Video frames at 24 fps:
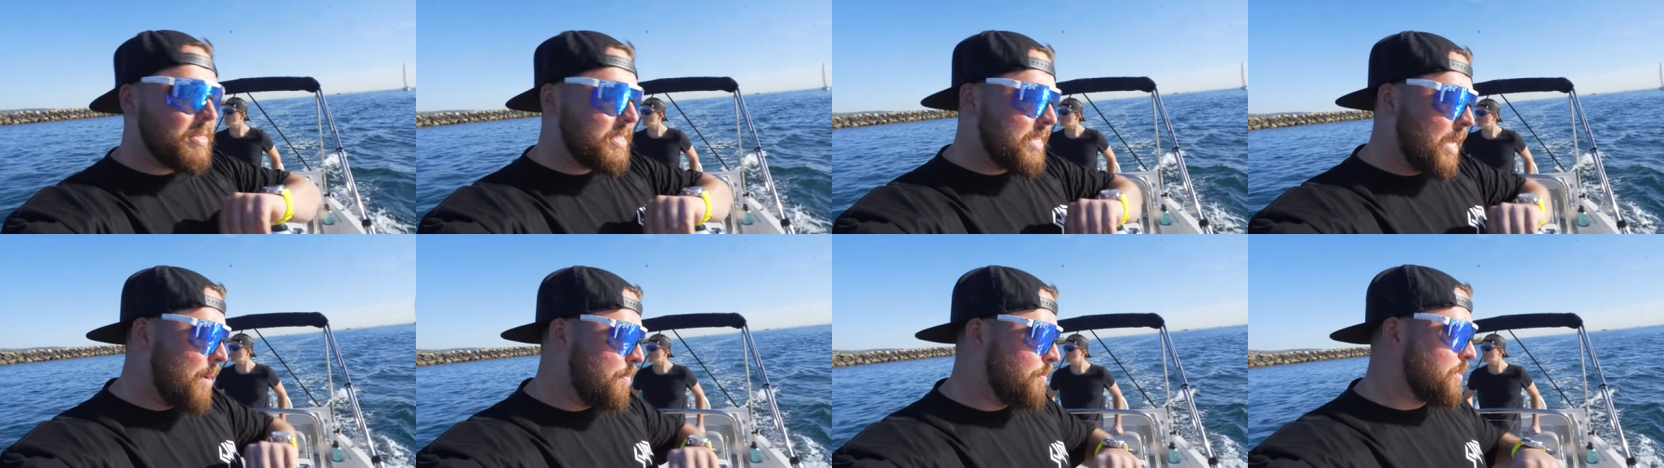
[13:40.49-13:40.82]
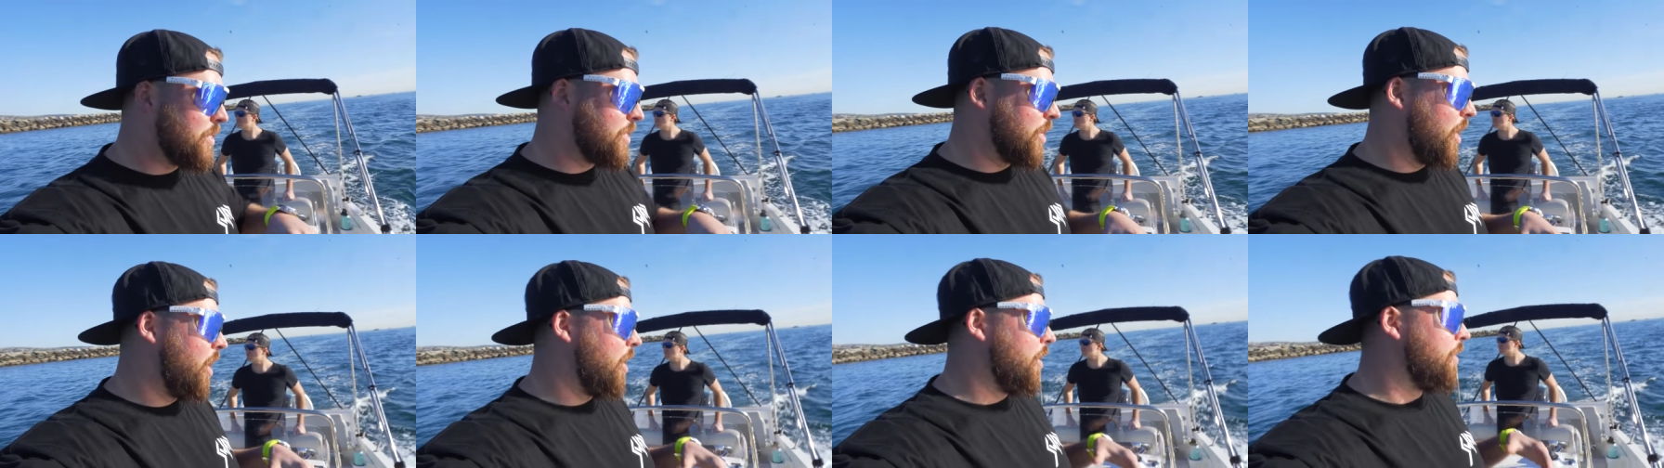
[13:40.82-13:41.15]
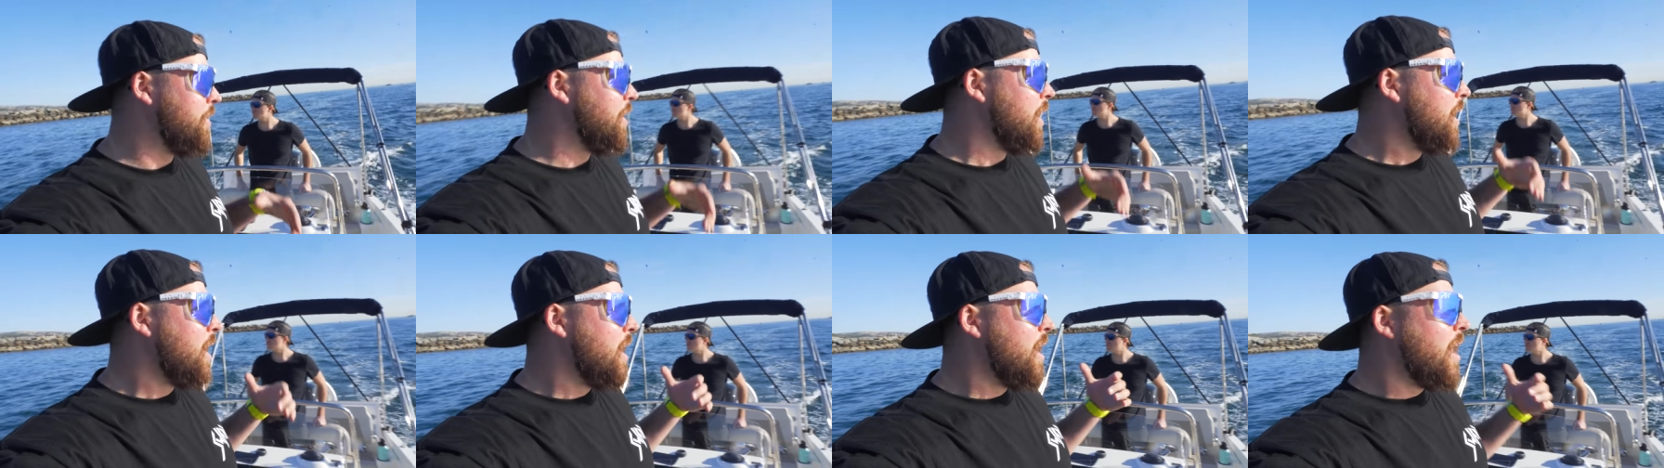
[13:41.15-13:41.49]
this episode.
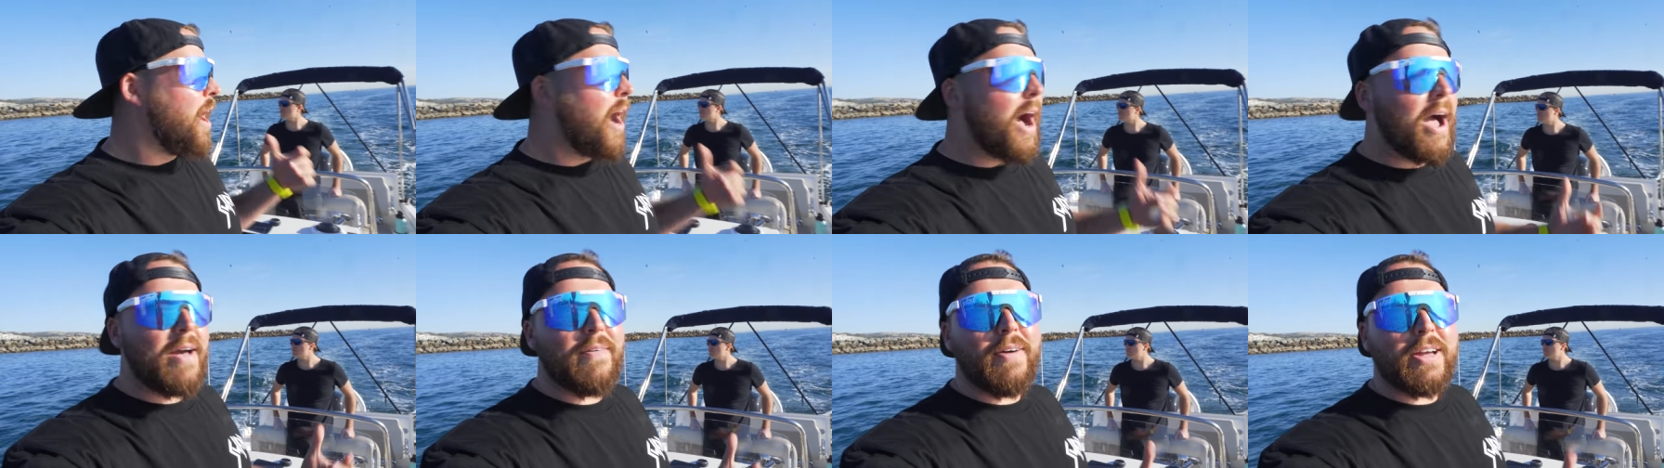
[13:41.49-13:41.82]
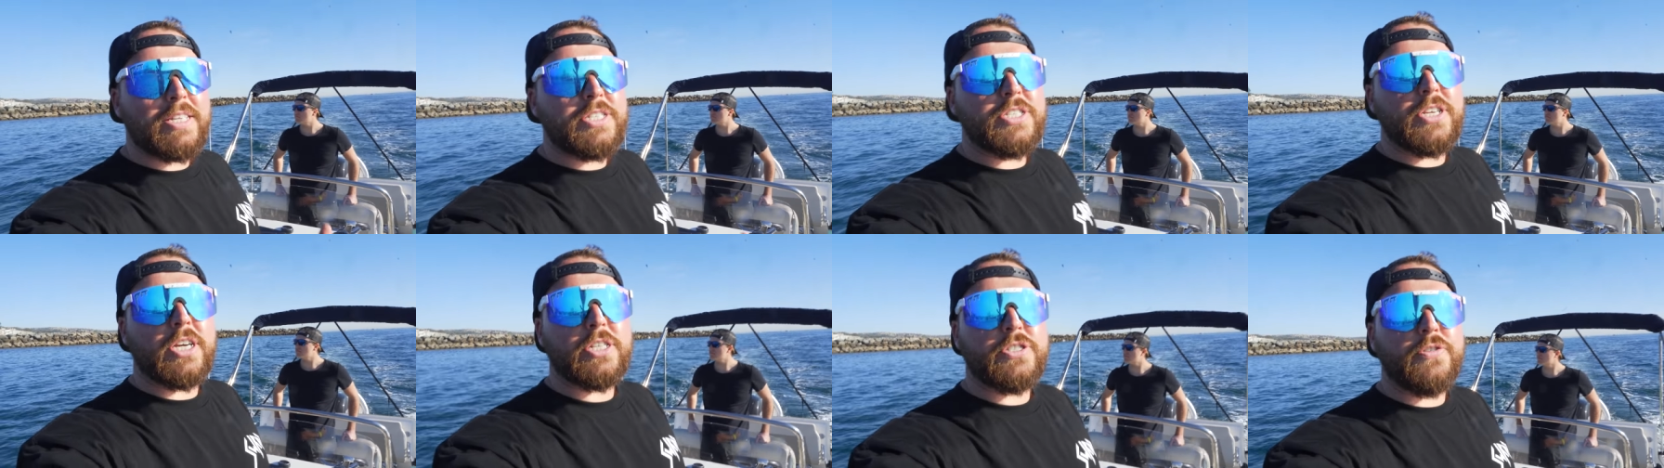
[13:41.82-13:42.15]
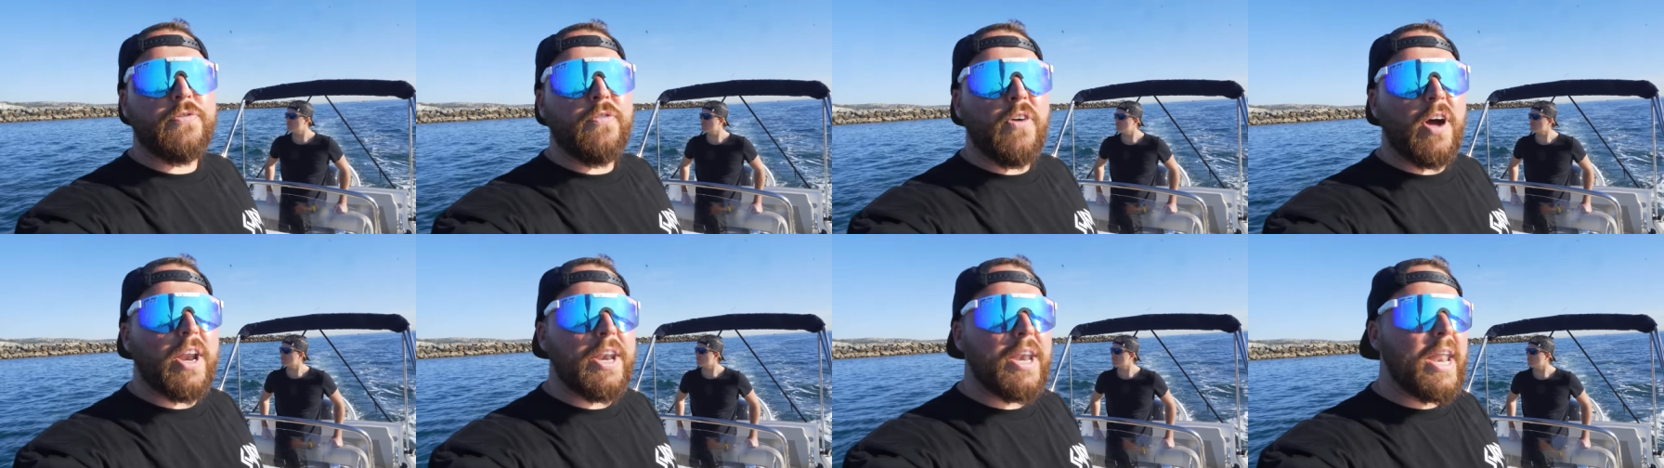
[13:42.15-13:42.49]
I've had such a
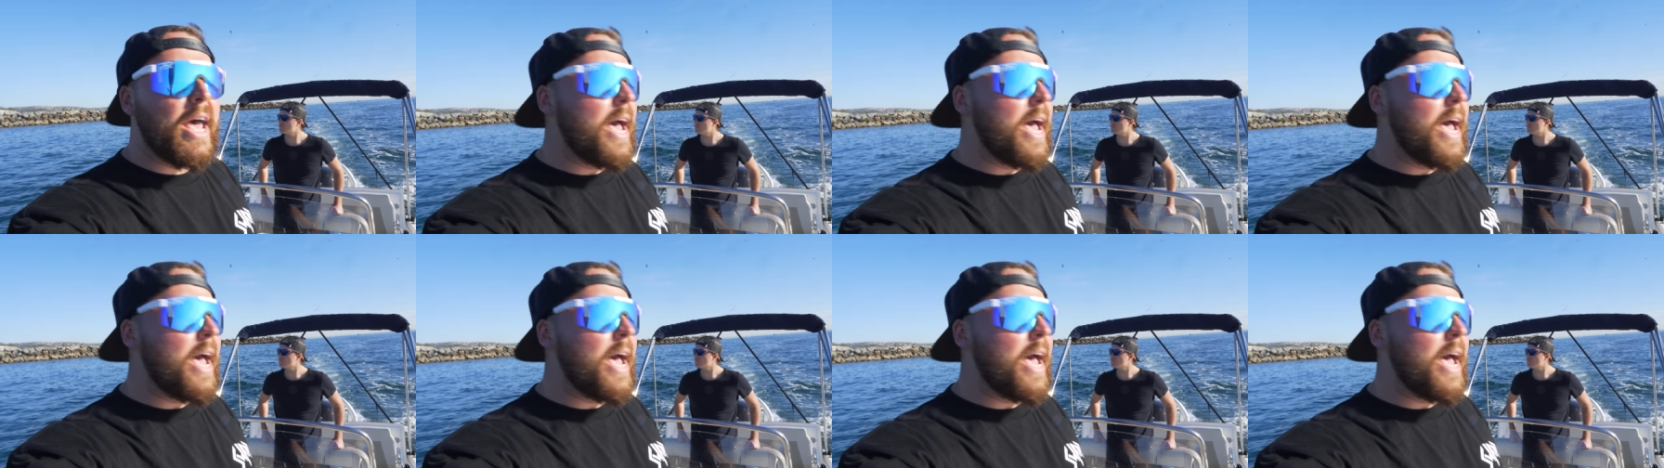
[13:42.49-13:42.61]
fun